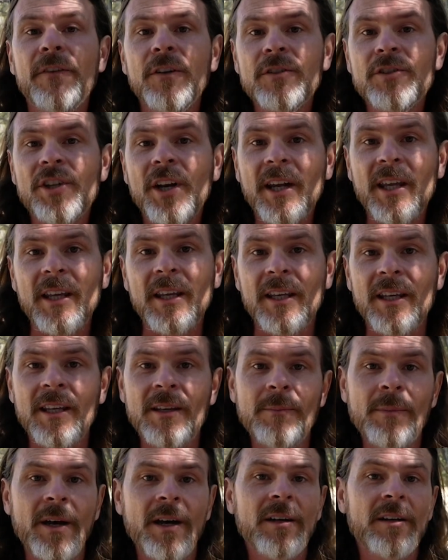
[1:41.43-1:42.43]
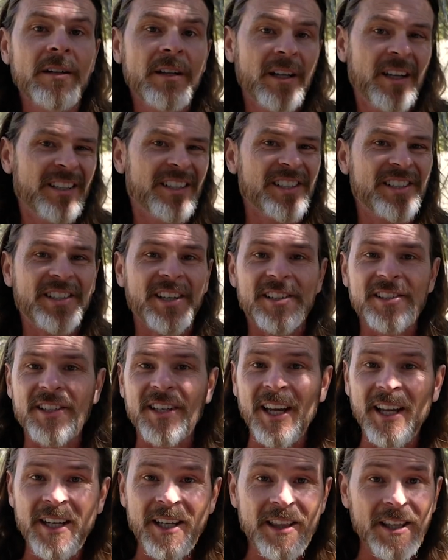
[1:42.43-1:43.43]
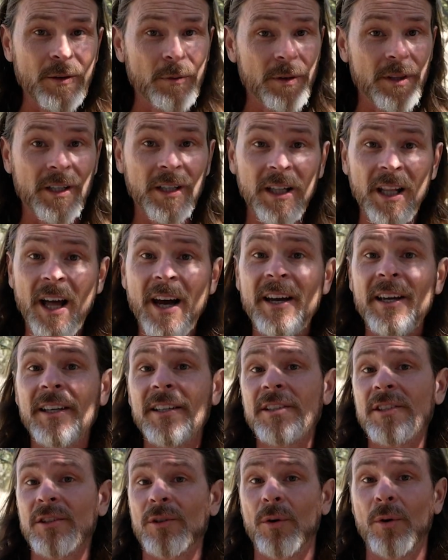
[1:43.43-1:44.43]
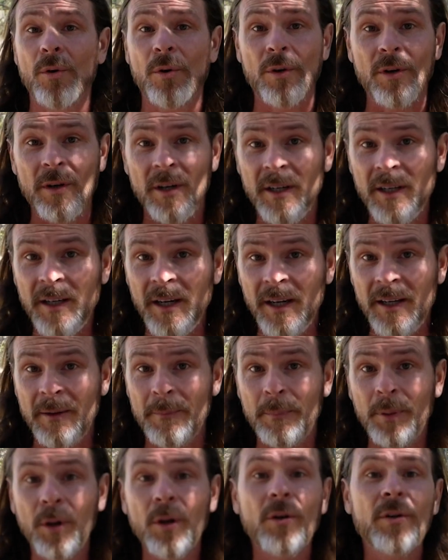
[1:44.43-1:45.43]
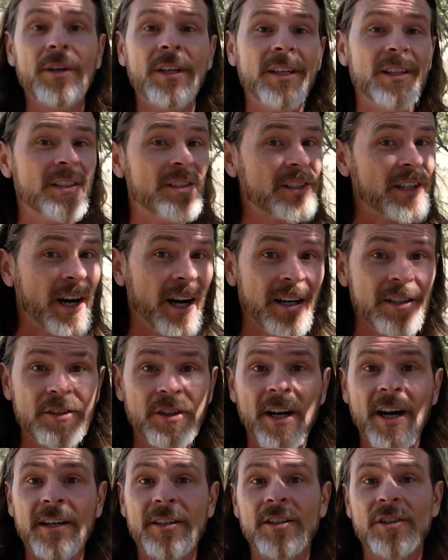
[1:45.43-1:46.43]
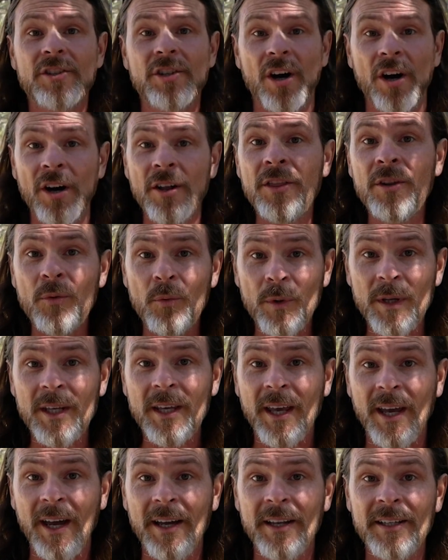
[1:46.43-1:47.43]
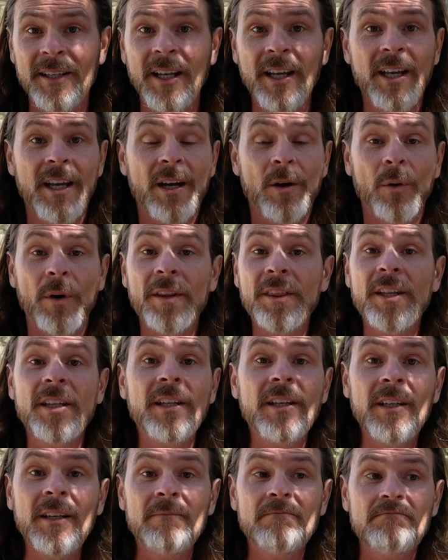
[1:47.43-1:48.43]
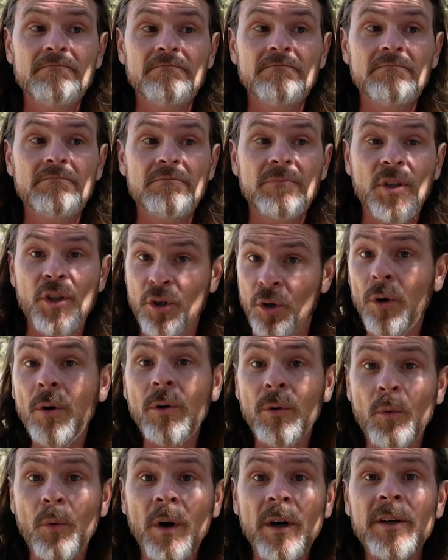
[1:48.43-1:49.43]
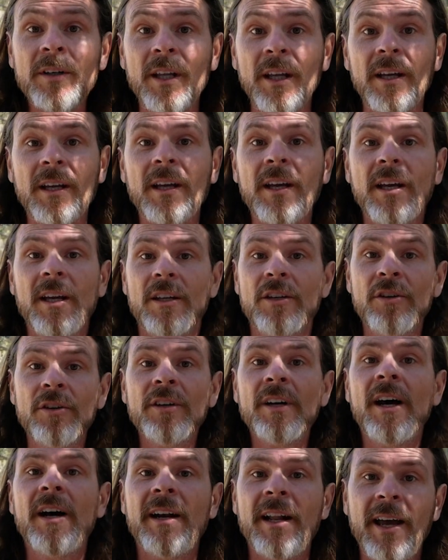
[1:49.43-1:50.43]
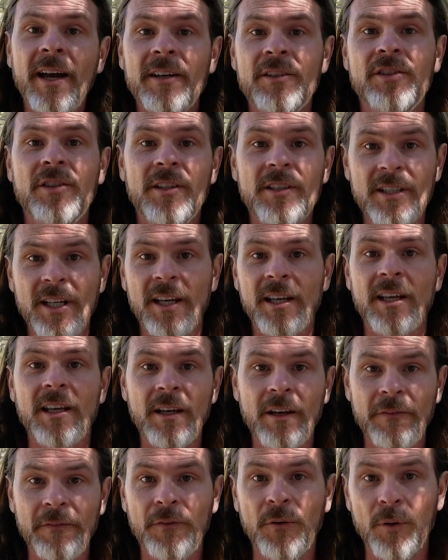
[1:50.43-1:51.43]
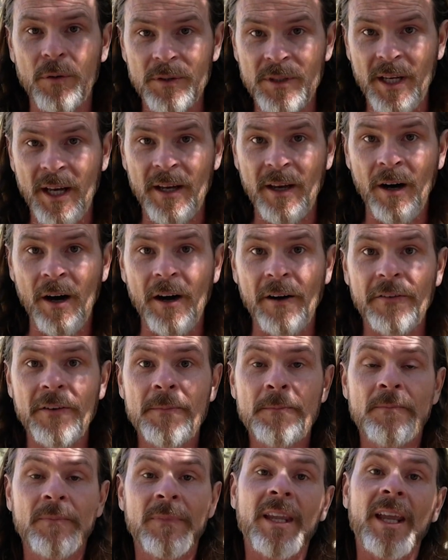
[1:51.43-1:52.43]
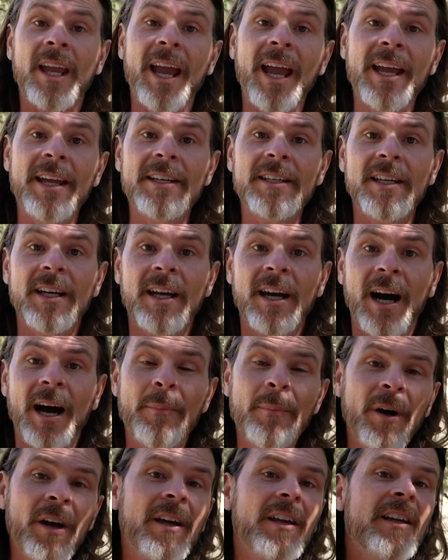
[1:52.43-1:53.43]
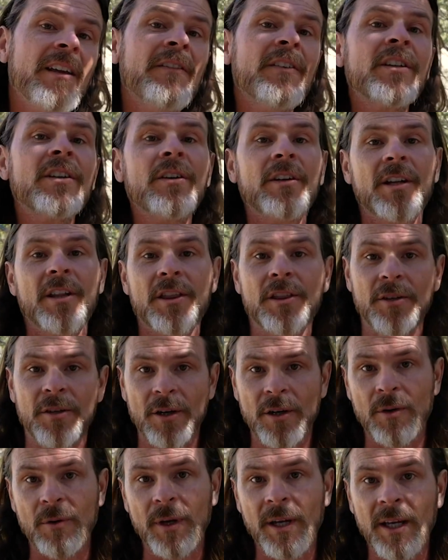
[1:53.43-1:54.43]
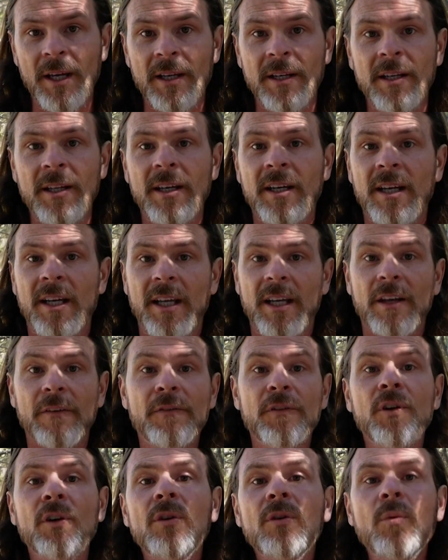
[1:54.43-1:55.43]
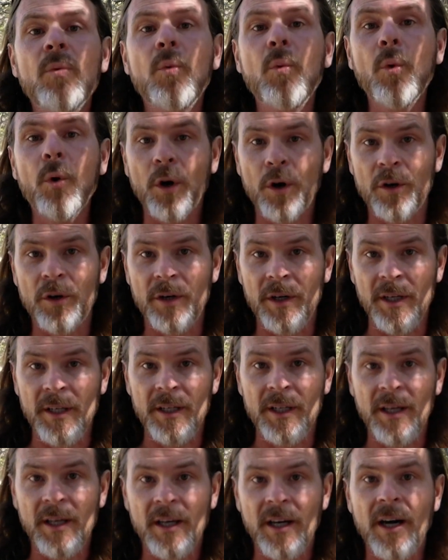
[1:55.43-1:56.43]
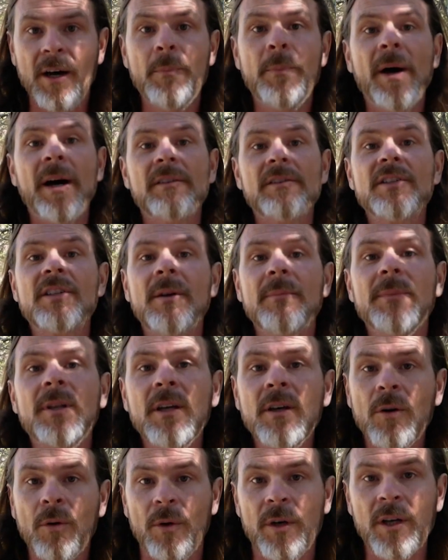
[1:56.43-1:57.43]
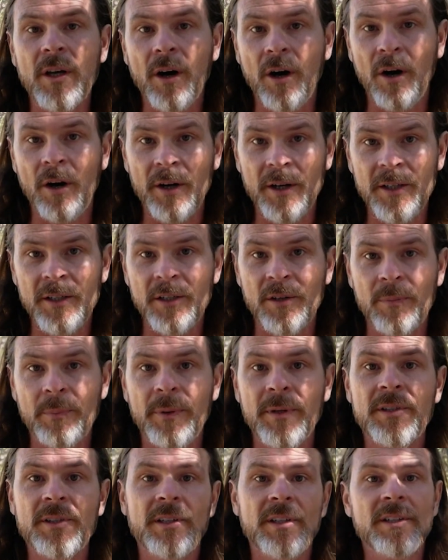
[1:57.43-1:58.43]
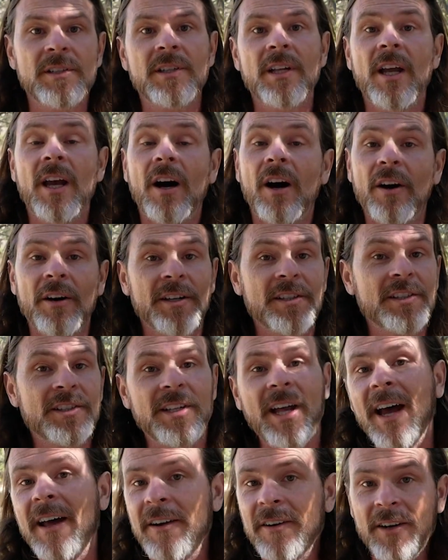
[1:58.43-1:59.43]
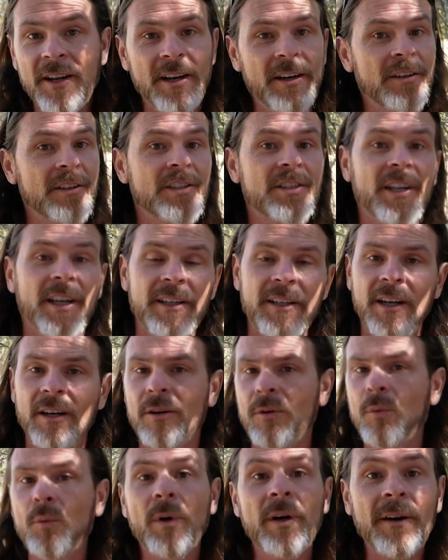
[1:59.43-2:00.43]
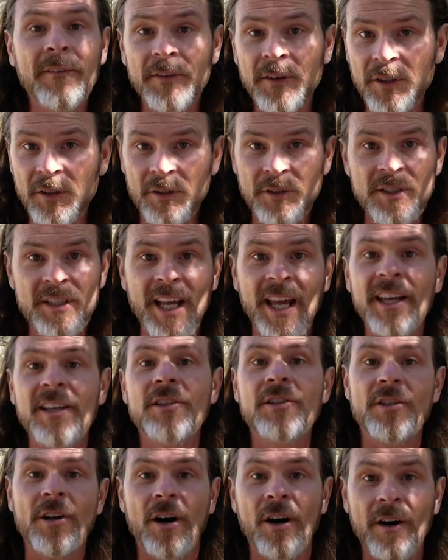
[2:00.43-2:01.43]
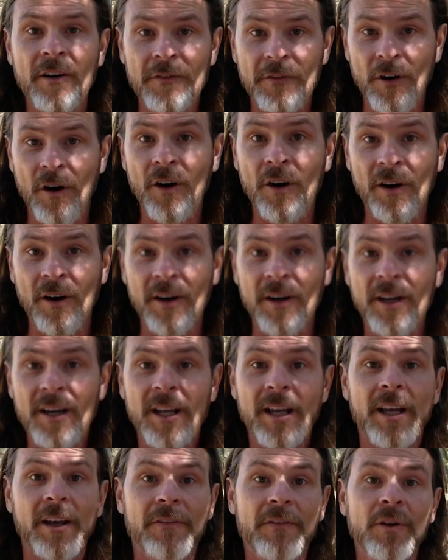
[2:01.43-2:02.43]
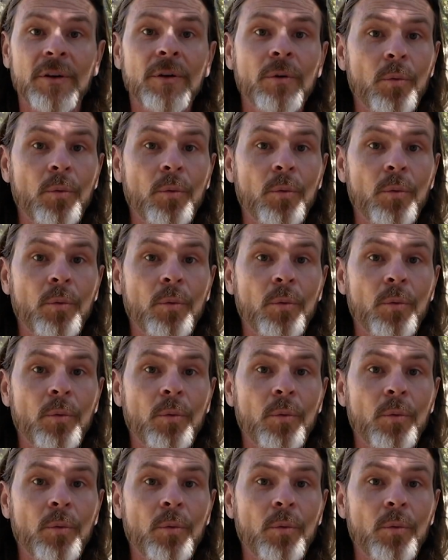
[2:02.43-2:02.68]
you're checking email, discussing anything with clients or employees, contractors on the weekend, well then you're working. You're not actually taking a full day off. And I'm even going to throw in, if you're worried about something going on in your business on a Saturday or Sunday or whatever your days off are, if you're